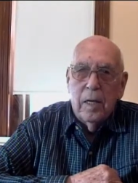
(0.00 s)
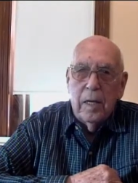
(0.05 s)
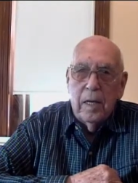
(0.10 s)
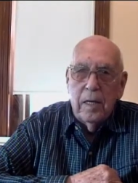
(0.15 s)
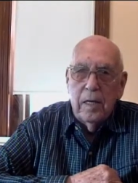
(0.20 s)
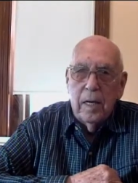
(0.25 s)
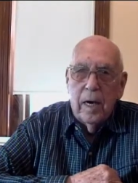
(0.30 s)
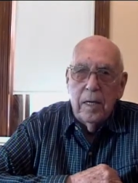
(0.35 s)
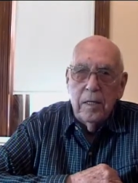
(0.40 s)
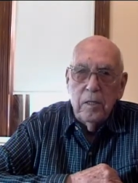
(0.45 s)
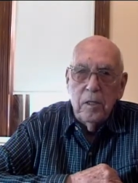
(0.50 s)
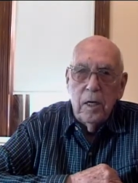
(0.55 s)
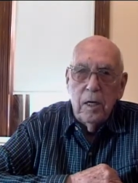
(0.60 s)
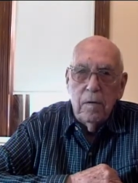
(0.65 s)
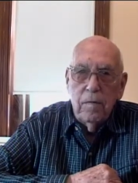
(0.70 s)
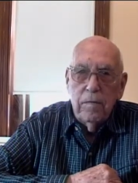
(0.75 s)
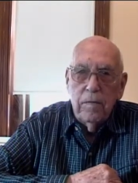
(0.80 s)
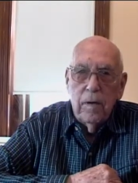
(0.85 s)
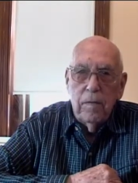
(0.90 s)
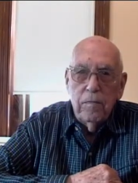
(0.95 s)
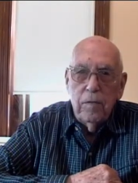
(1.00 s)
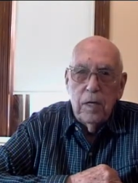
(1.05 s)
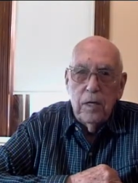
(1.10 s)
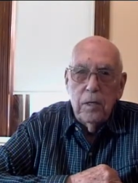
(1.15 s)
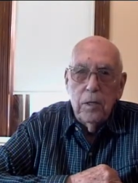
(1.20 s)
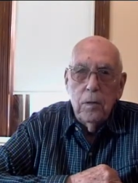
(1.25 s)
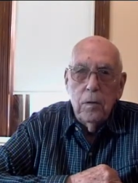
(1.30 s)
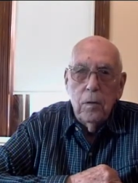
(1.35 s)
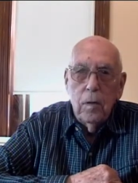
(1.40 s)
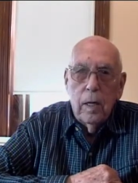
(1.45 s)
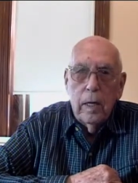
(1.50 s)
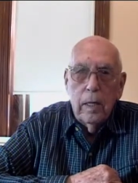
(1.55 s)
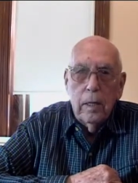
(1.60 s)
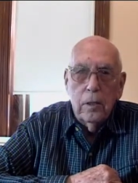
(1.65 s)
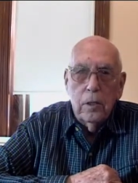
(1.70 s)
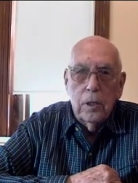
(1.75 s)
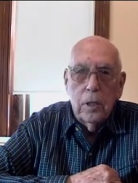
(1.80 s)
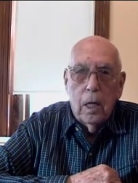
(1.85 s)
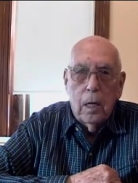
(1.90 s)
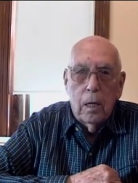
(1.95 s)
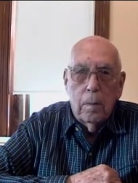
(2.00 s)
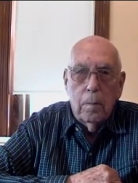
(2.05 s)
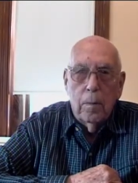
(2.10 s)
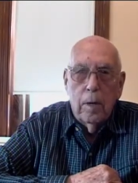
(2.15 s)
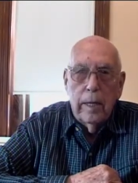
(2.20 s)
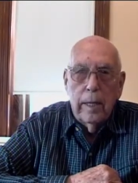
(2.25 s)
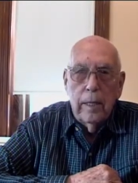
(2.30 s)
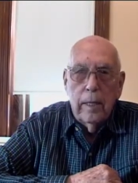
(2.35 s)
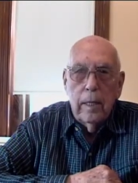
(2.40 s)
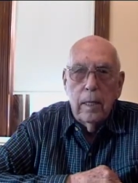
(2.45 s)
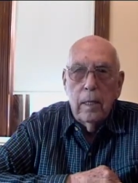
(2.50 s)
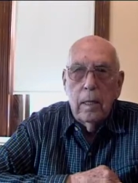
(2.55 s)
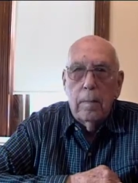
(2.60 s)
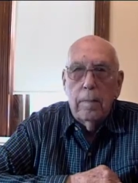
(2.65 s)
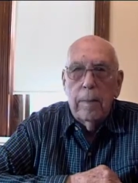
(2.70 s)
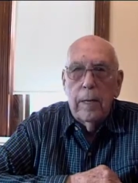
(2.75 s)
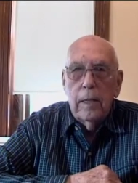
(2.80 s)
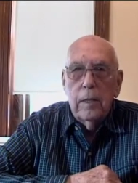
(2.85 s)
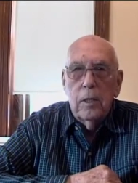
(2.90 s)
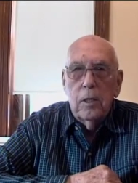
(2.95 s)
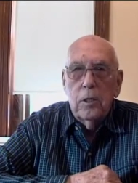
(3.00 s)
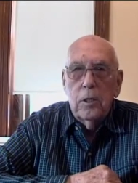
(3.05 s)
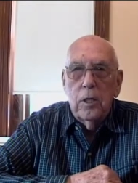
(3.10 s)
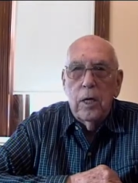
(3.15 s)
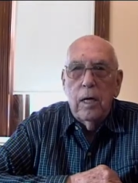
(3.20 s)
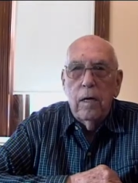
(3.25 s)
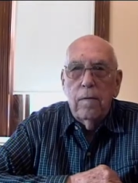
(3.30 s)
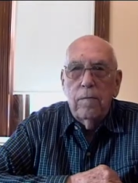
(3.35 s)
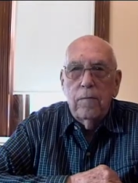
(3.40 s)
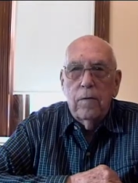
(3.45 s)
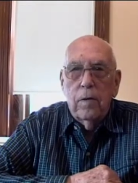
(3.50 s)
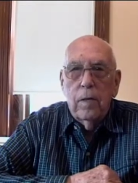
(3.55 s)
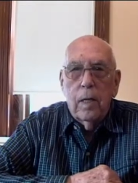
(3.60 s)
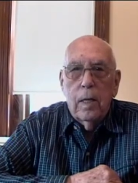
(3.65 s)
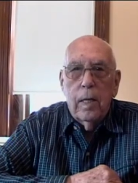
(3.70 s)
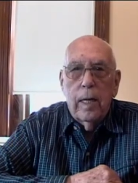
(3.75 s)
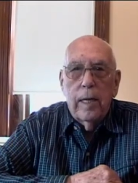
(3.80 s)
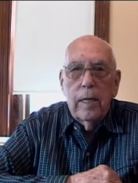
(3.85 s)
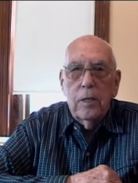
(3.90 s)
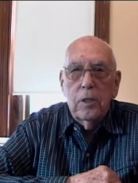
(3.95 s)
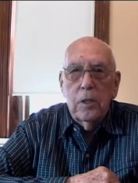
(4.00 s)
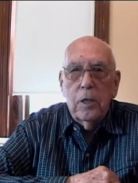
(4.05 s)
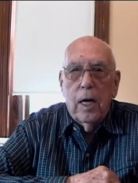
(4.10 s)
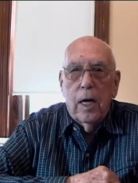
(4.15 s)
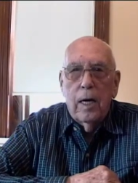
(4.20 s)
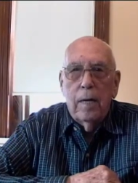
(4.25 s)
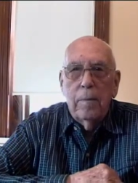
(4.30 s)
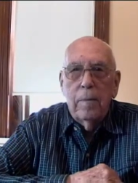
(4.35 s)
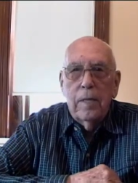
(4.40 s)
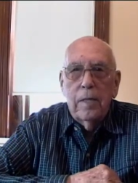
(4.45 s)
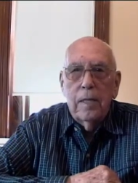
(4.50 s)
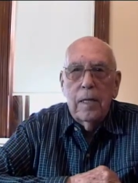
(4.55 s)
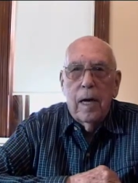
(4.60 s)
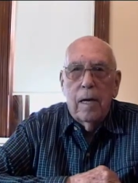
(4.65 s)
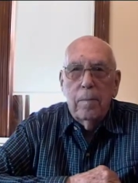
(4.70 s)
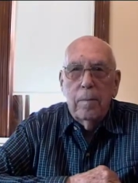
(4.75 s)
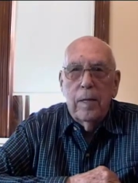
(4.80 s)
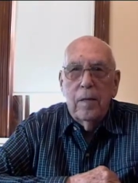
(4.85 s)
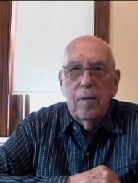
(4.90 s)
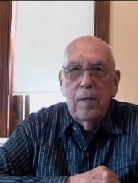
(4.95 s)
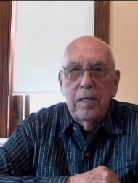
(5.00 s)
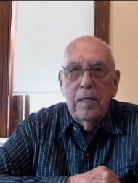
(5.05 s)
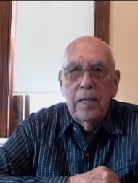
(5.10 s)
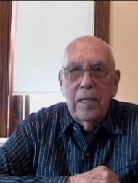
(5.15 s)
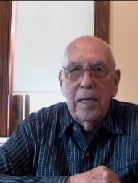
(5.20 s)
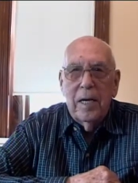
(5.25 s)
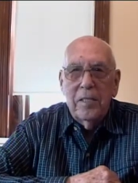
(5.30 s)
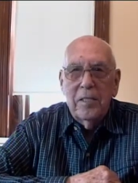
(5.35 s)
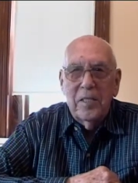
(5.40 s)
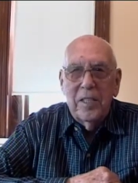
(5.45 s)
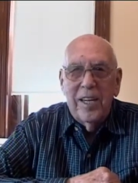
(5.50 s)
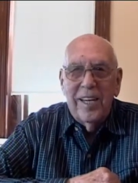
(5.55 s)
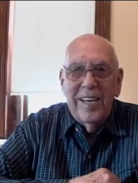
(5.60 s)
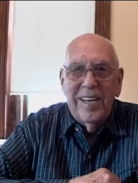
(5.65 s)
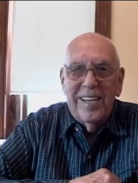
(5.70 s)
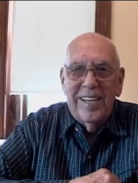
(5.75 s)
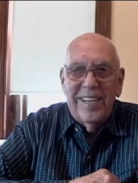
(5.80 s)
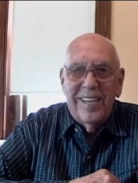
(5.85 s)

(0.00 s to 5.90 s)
in 1952, I celebrated Independence Day for the last time and got married the next day.